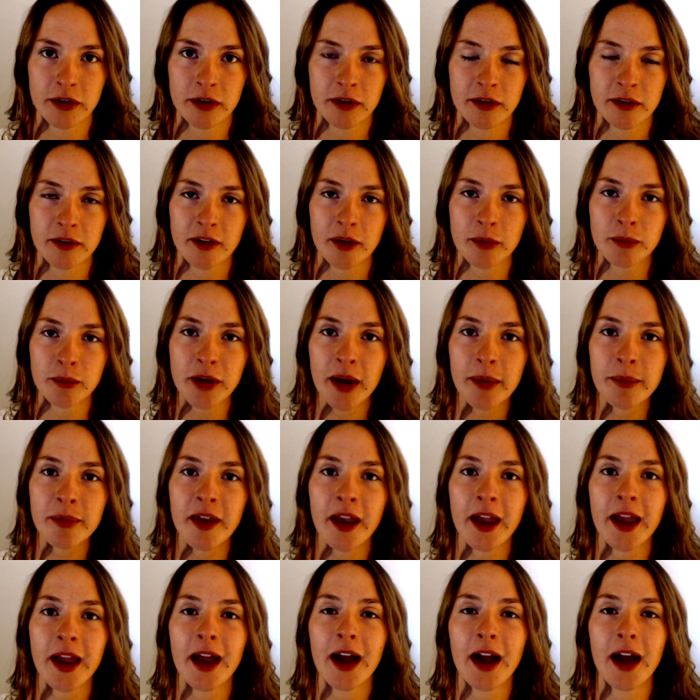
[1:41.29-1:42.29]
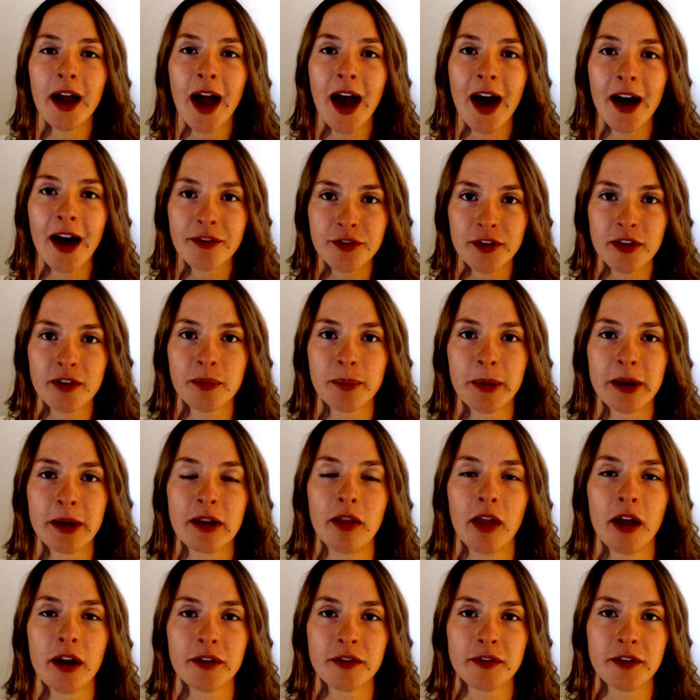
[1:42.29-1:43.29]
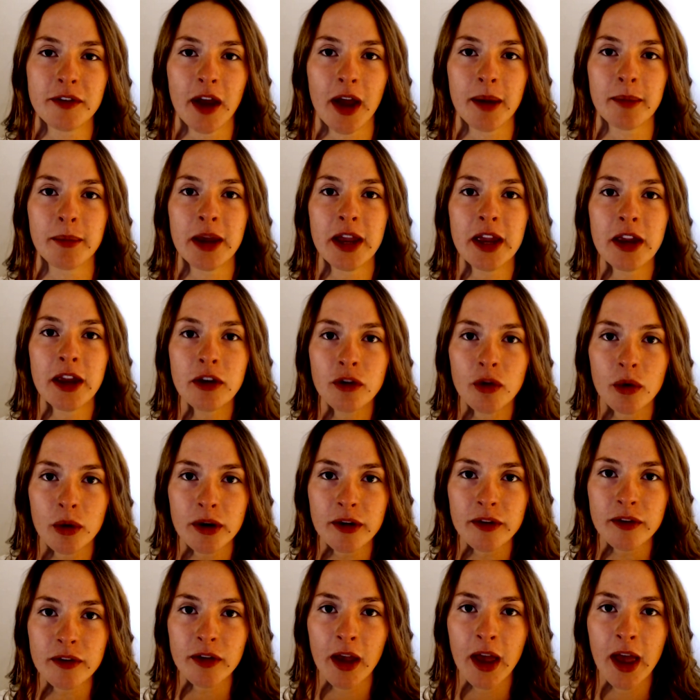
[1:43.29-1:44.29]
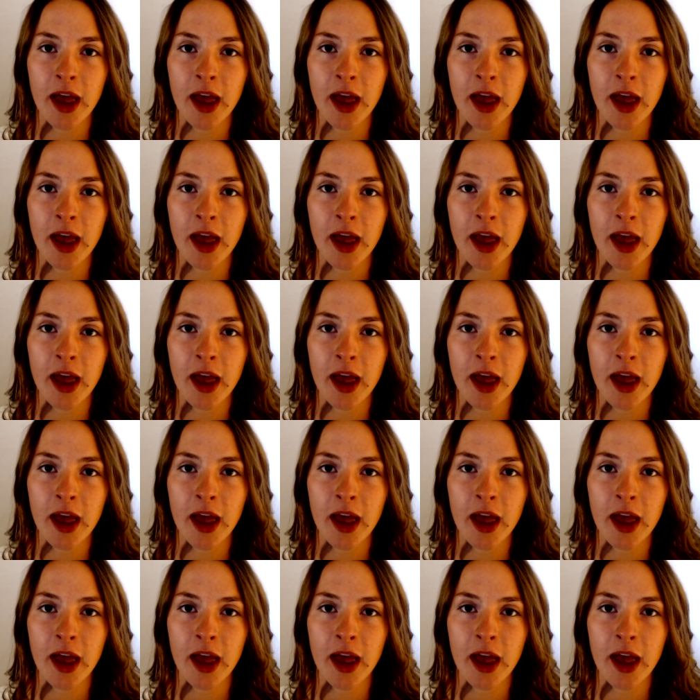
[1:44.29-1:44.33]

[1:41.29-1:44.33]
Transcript: Sometimes I have to spend a lot of time indoors,